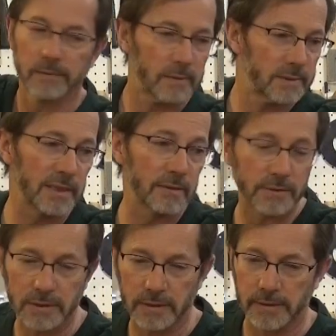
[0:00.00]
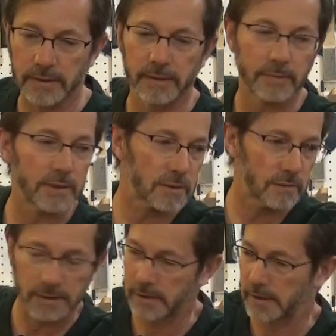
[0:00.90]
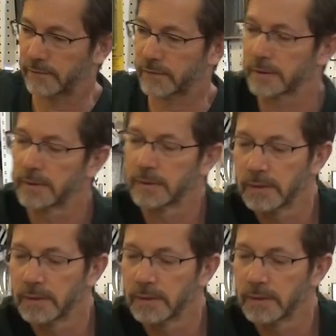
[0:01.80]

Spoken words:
teeter-totter on me, so I have to